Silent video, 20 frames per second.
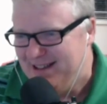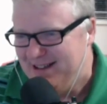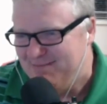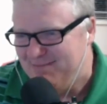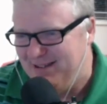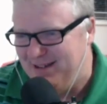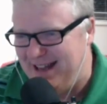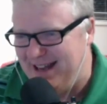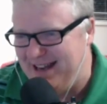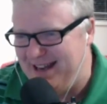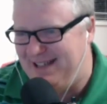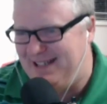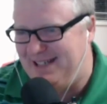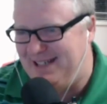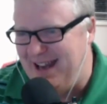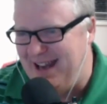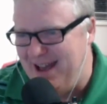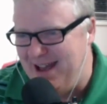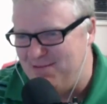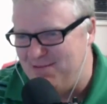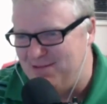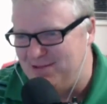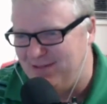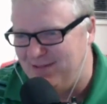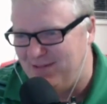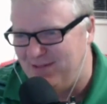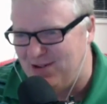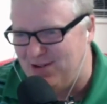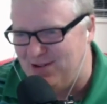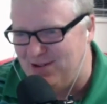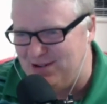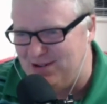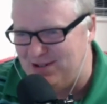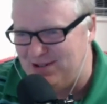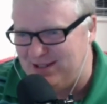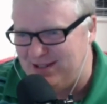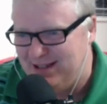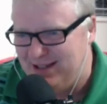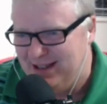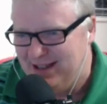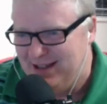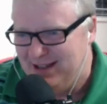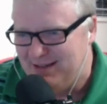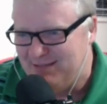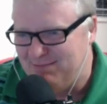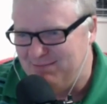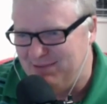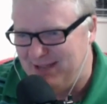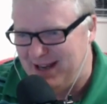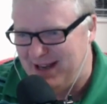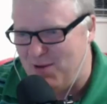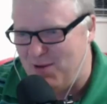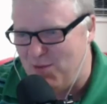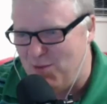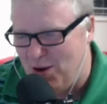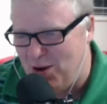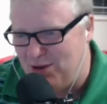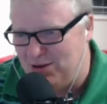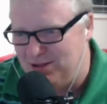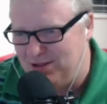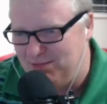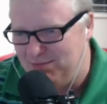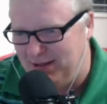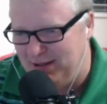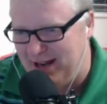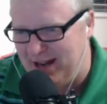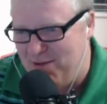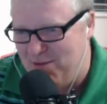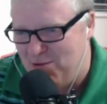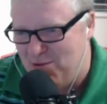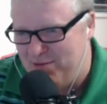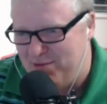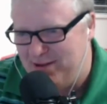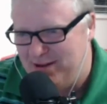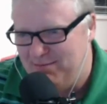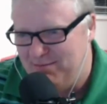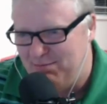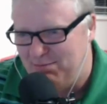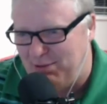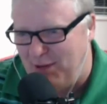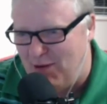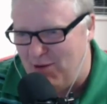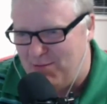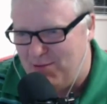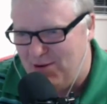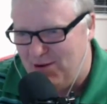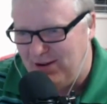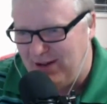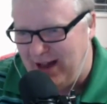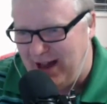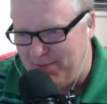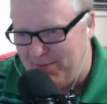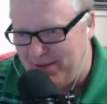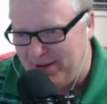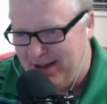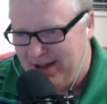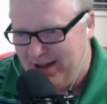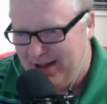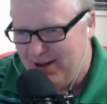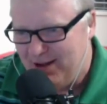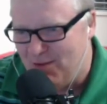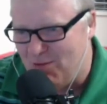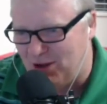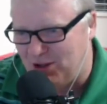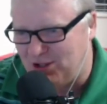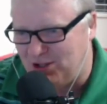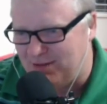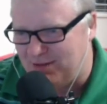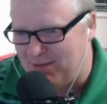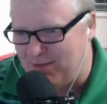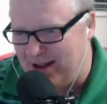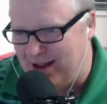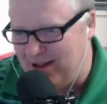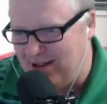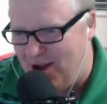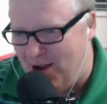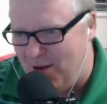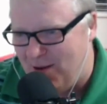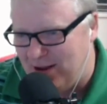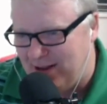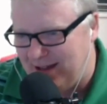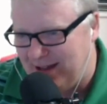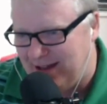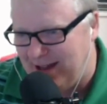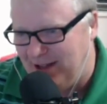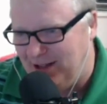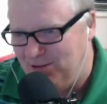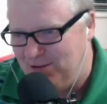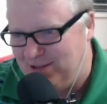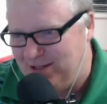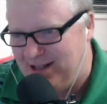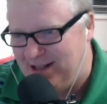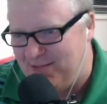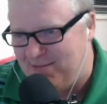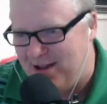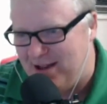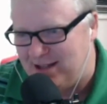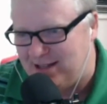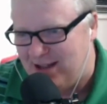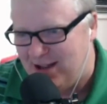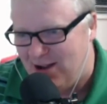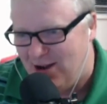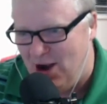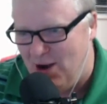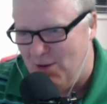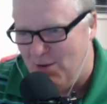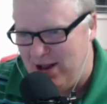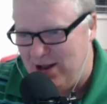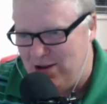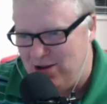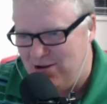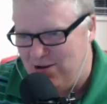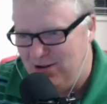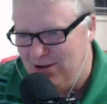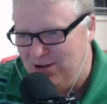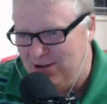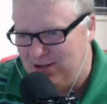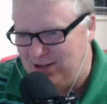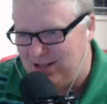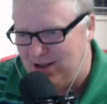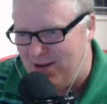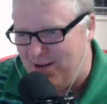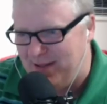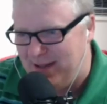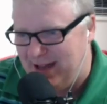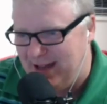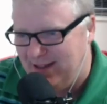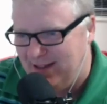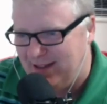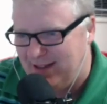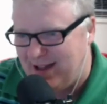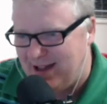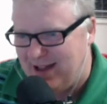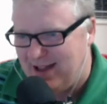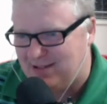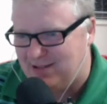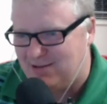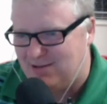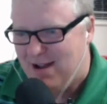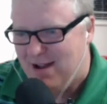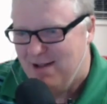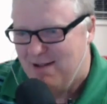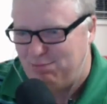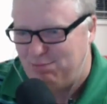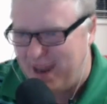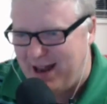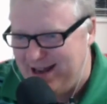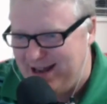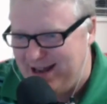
Bloody shambles, of course. Bloody wogs, bloody woman, blow them all up. Watch it, mate. No wonder the country's in a mess. I win, you lose, and I'm the king of the castle. Bloody